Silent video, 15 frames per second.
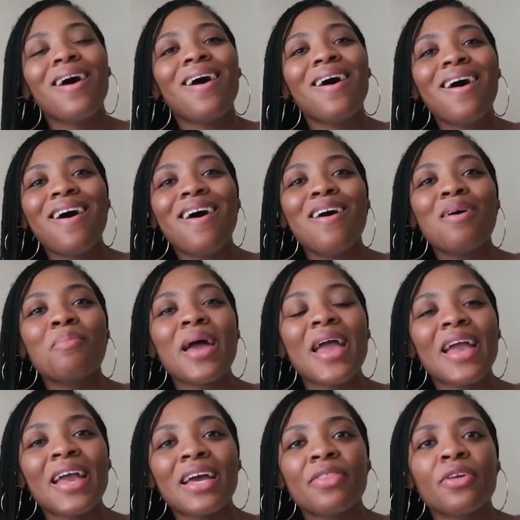um
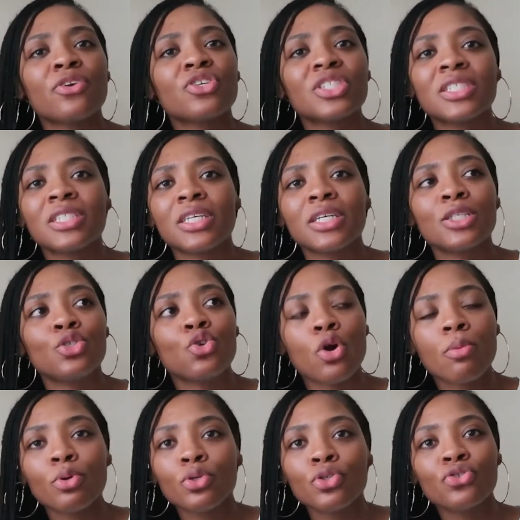and they're just the
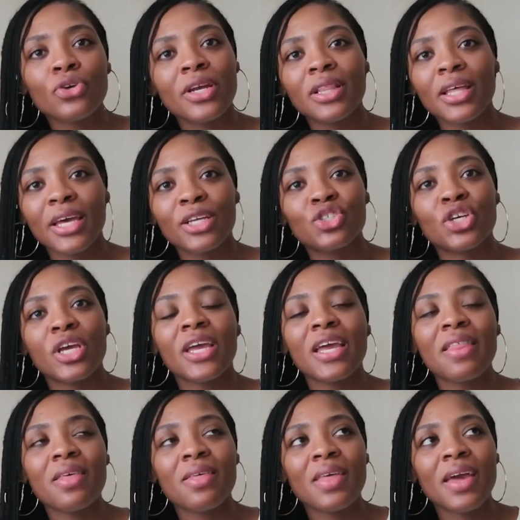normal straight leg jean
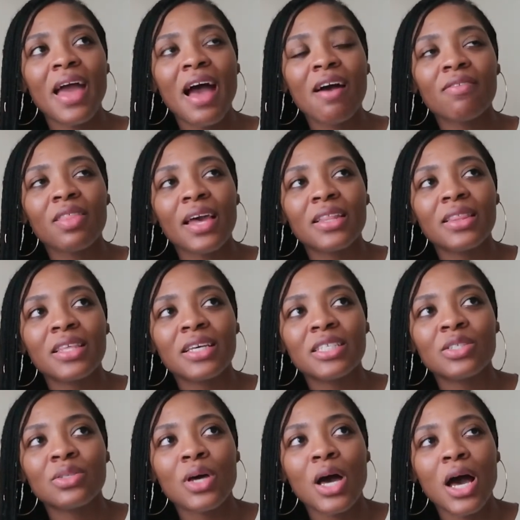and then they have like
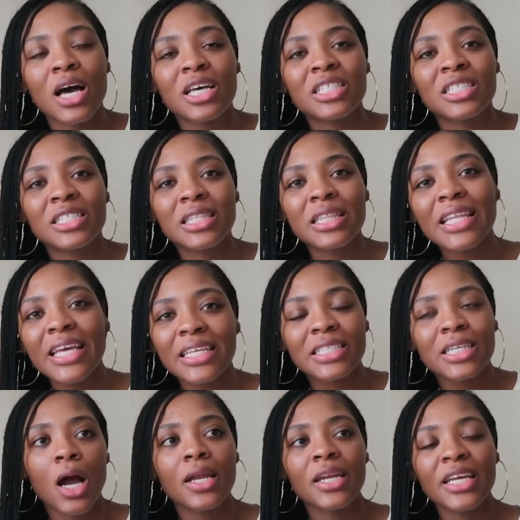this uh
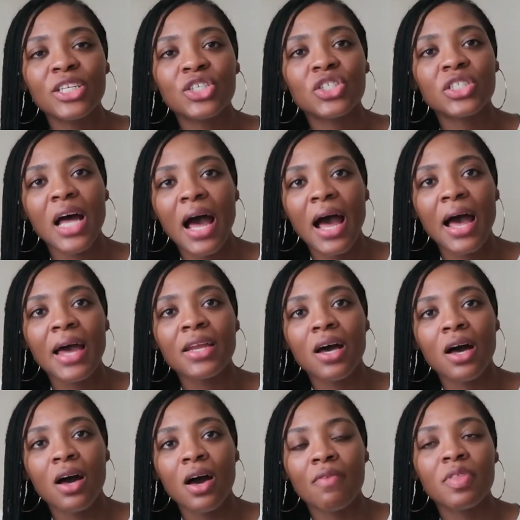slit on each side
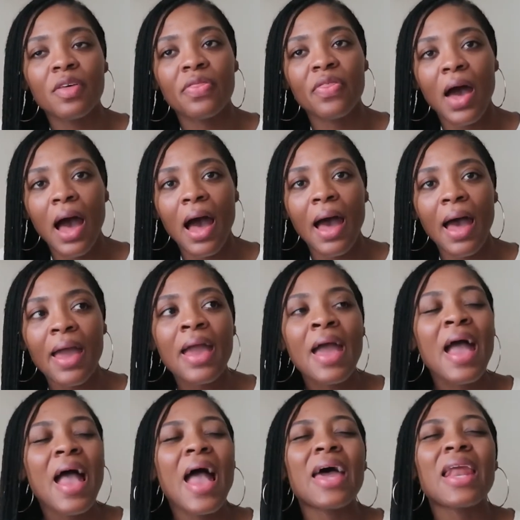of the thigh
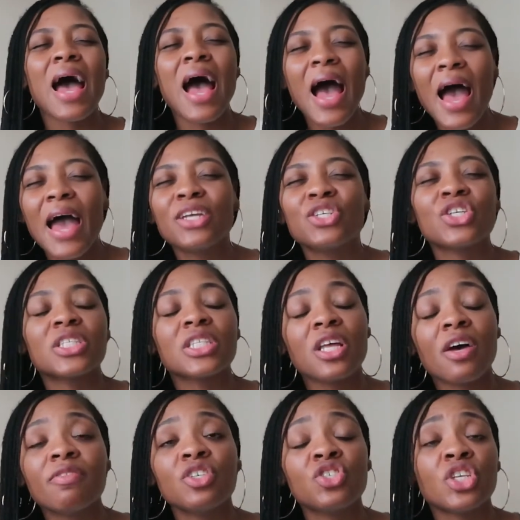and i just
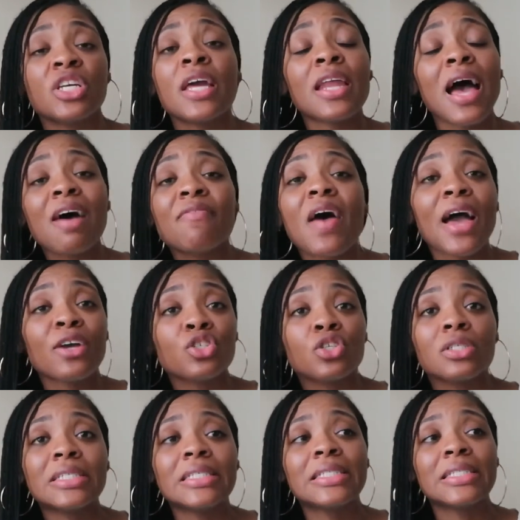love this jean and i've
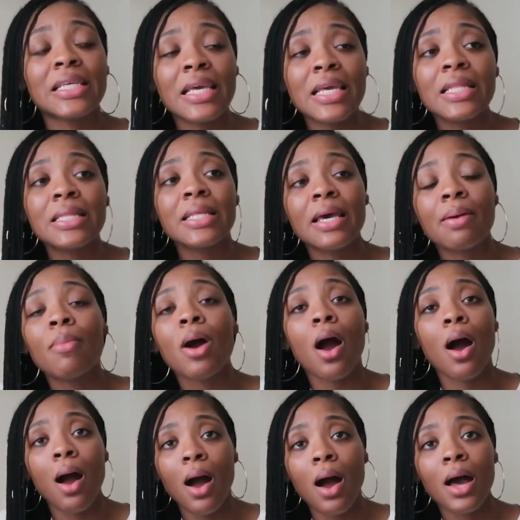actually seen them
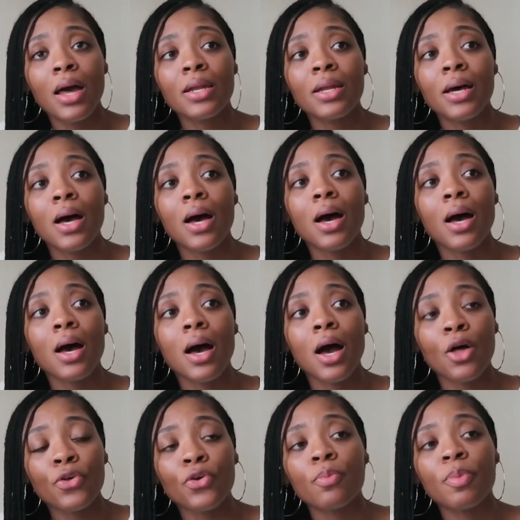on
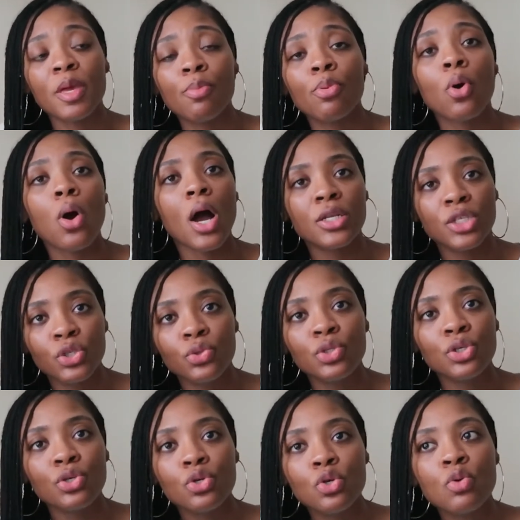other people on
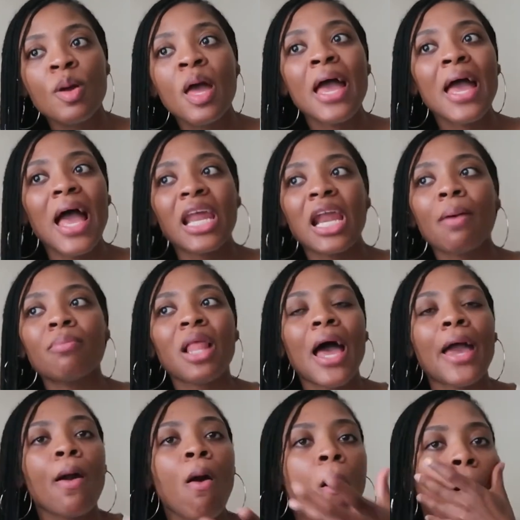youtube and i'm
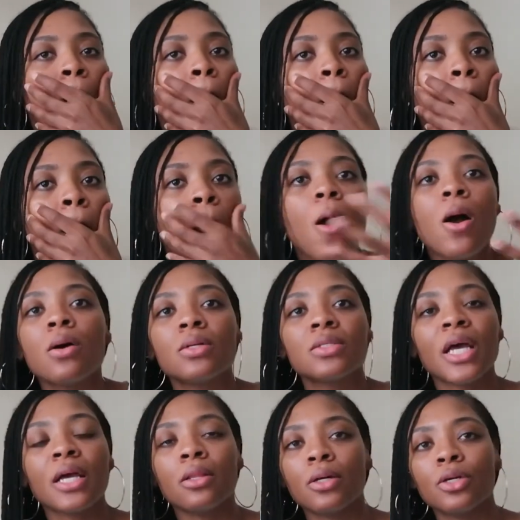like oh
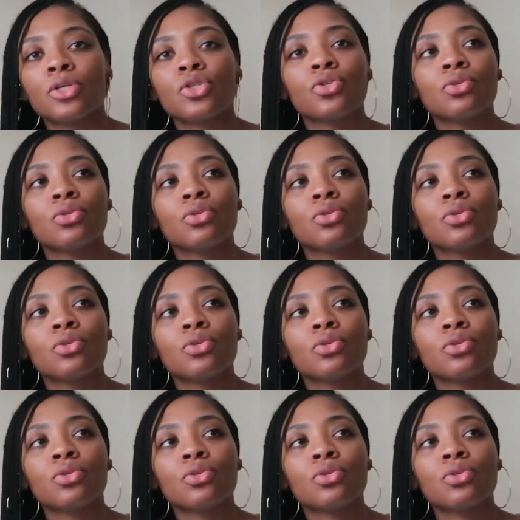they look